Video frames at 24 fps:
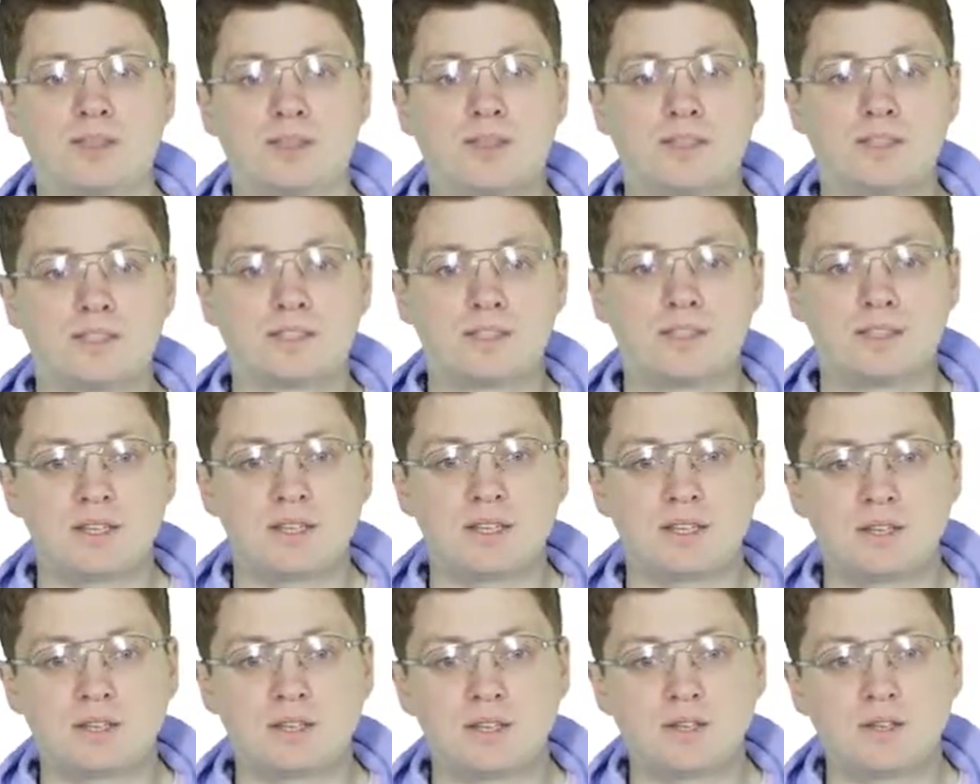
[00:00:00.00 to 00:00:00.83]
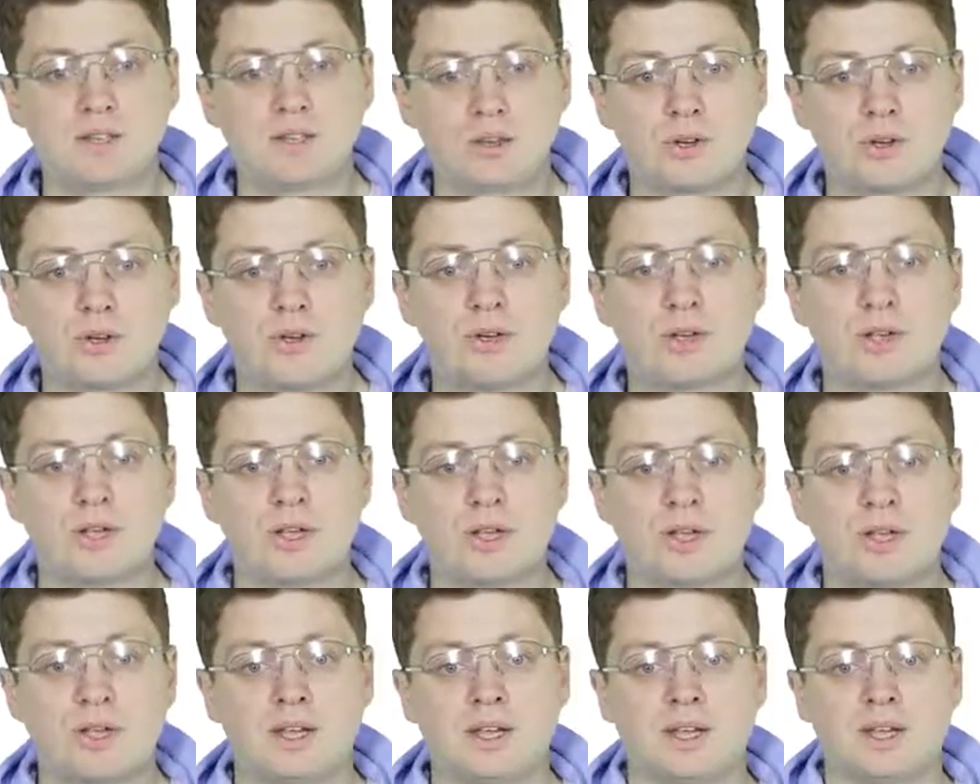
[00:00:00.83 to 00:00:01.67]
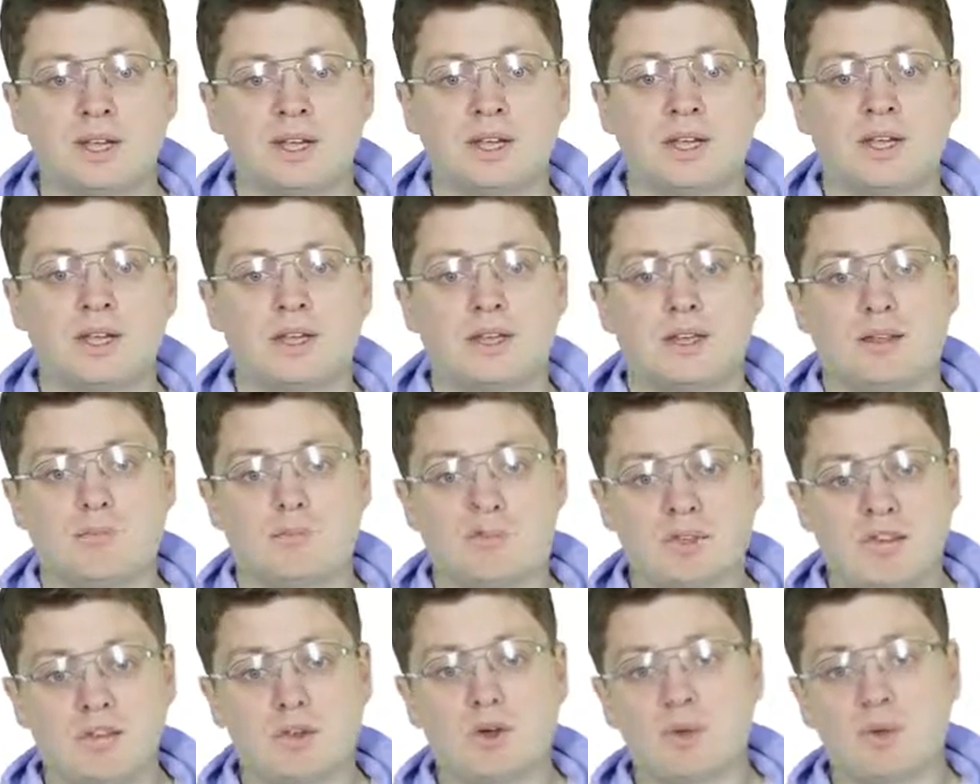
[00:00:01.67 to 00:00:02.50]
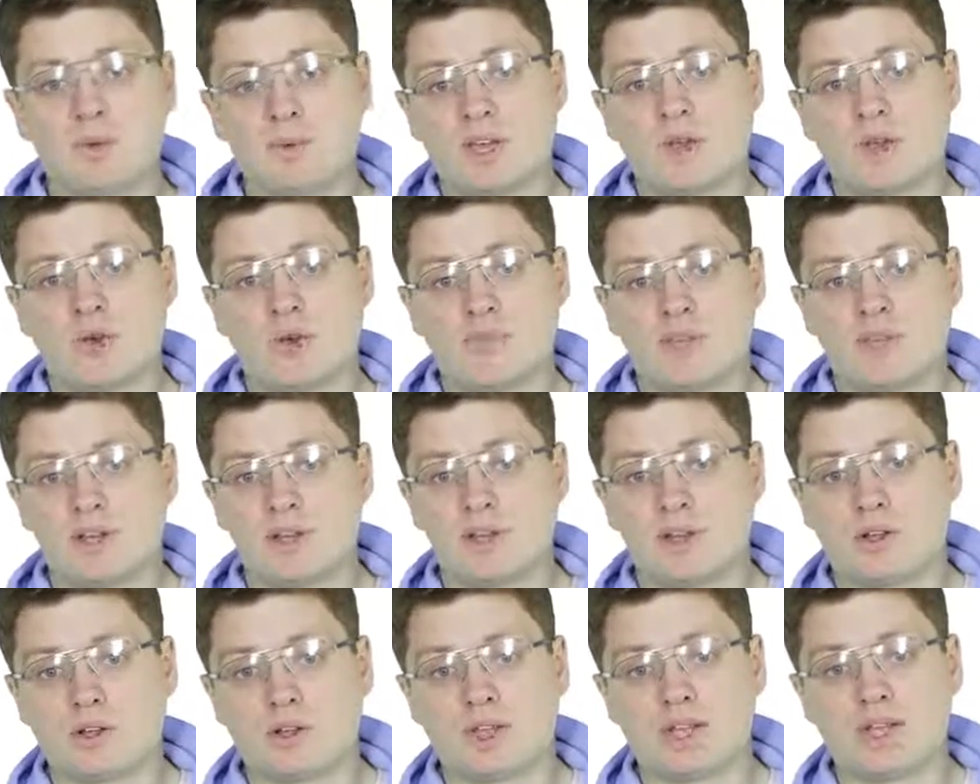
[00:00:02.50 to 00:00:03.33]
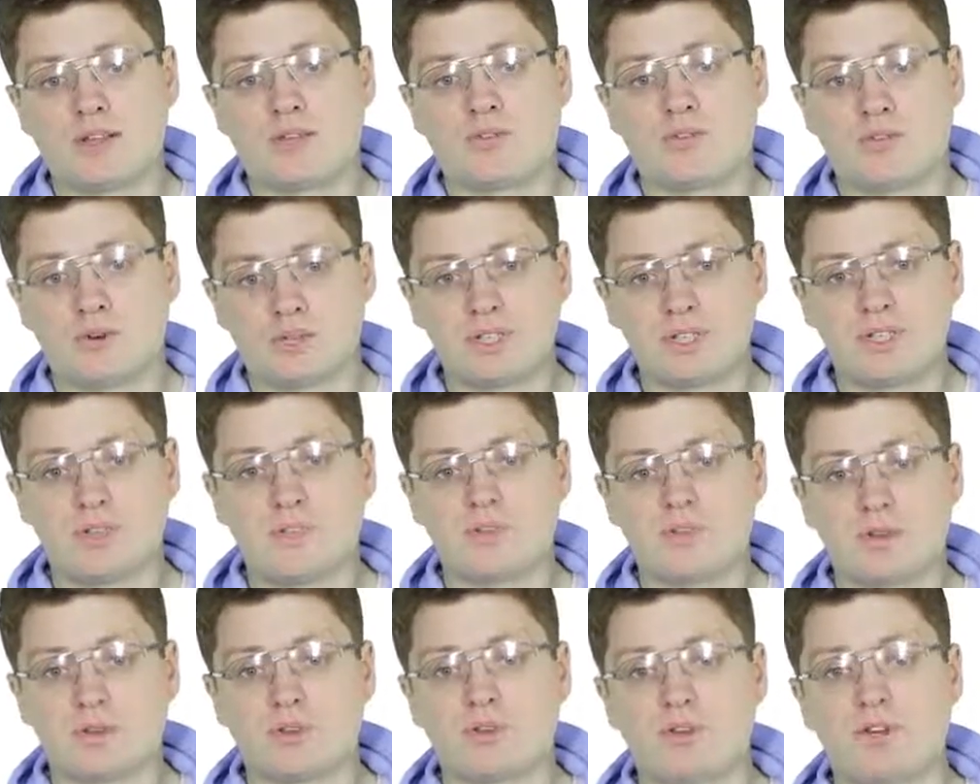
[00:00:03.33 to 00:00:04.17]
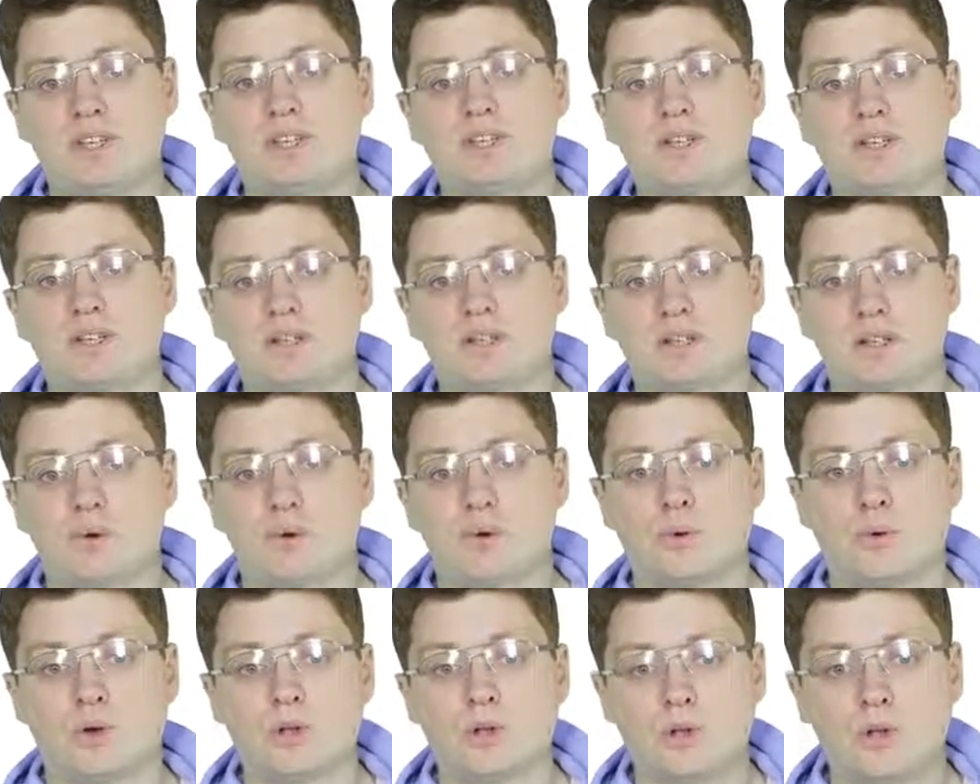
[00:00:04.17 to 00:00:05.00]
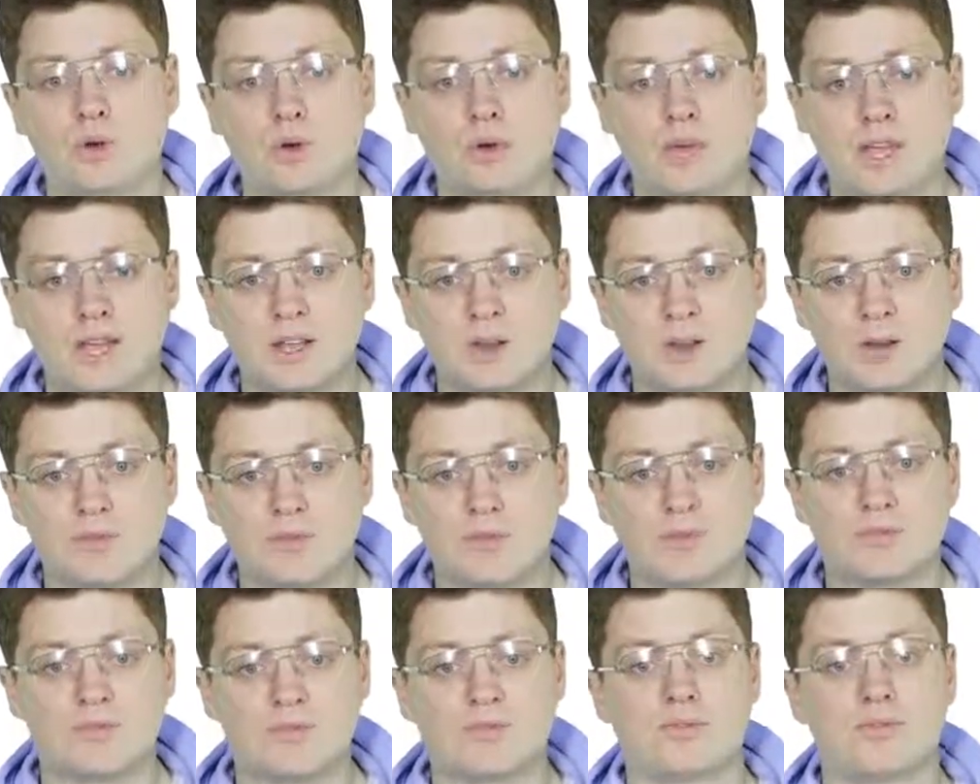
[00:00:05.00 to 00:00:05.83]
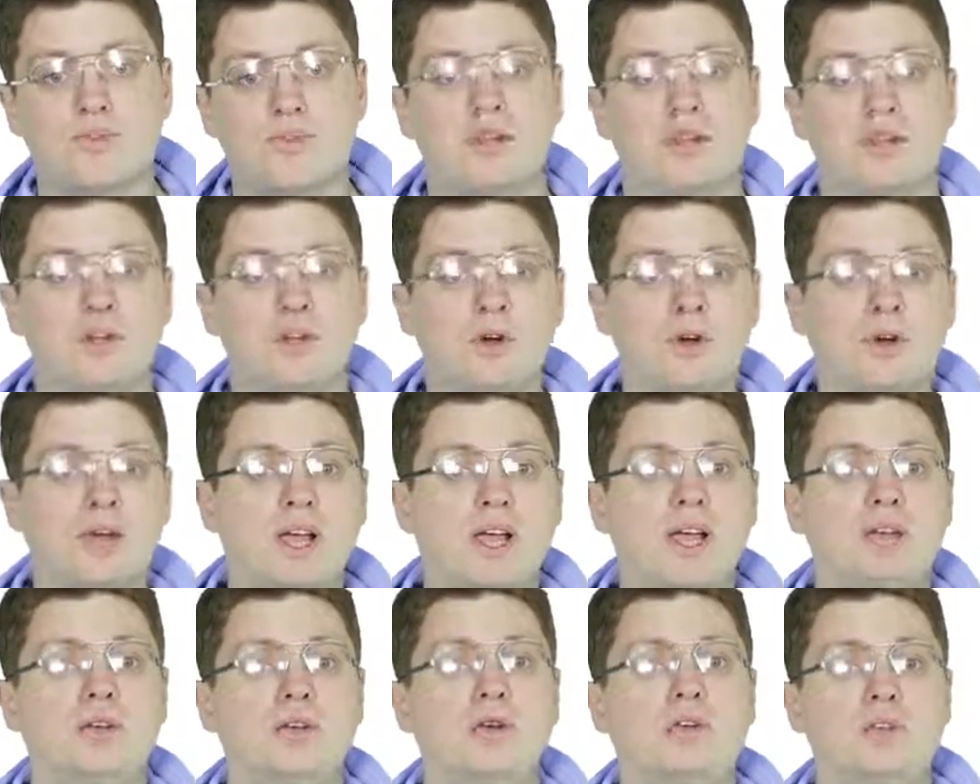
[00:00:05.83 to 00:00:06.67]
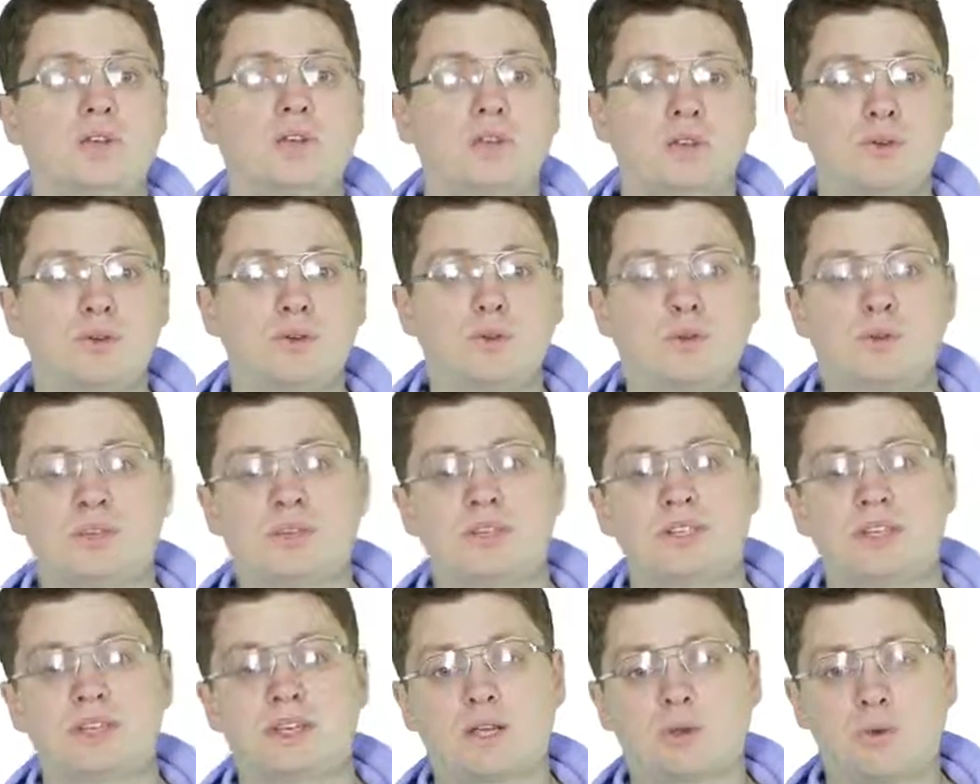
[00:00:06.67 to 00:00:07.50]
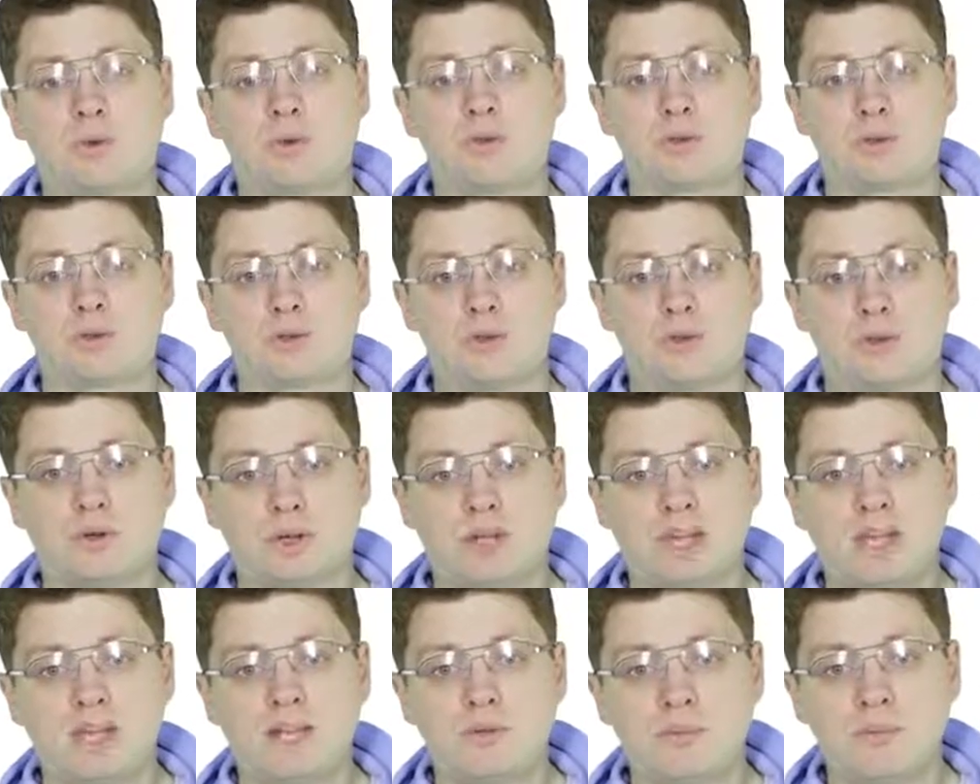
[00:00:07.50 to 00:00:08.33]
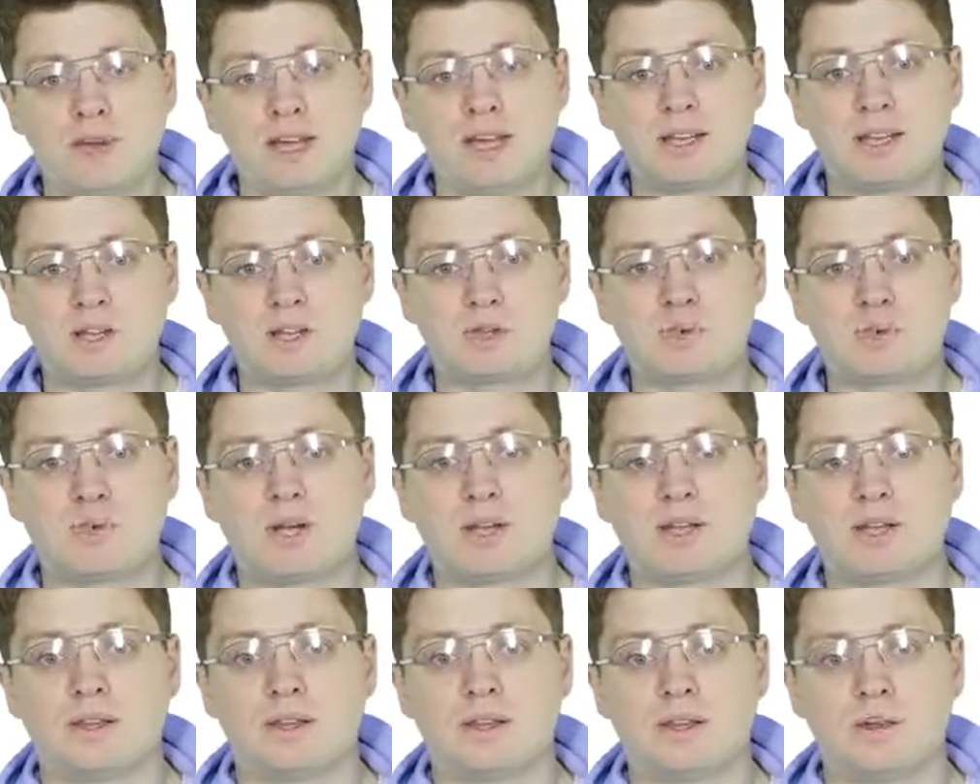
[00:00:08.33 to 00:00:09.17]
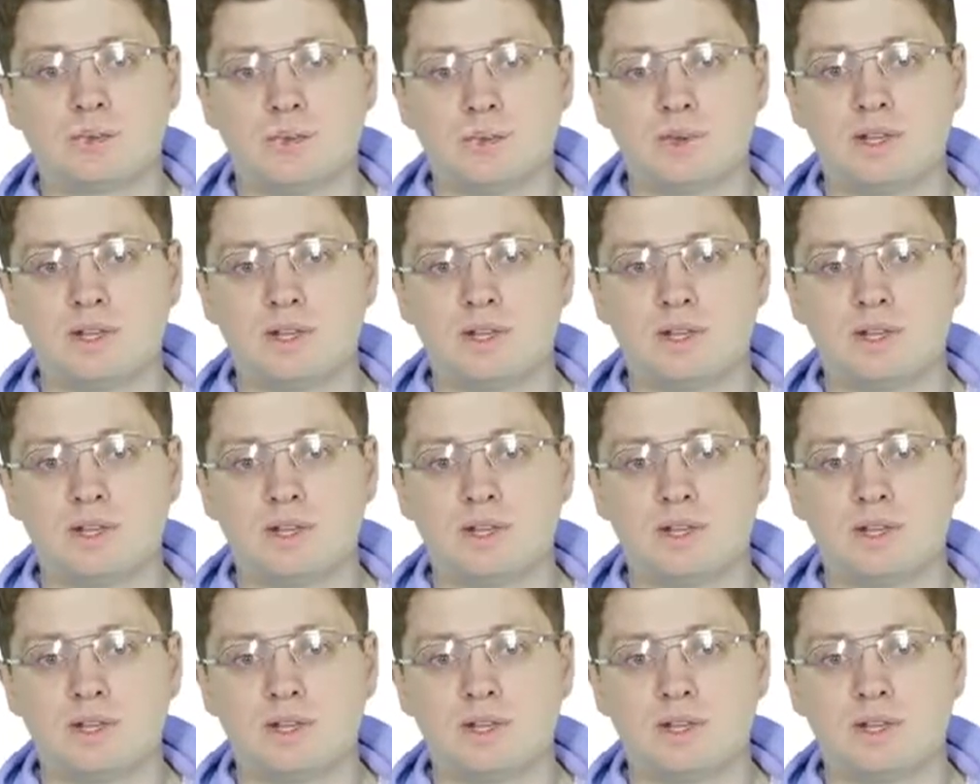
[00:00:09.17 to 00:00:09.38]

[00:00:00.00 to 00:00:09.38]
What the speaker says: And this is in turn big omega of n log n for a simple reason. So log n of log n over 2 is equal to log n minus 1.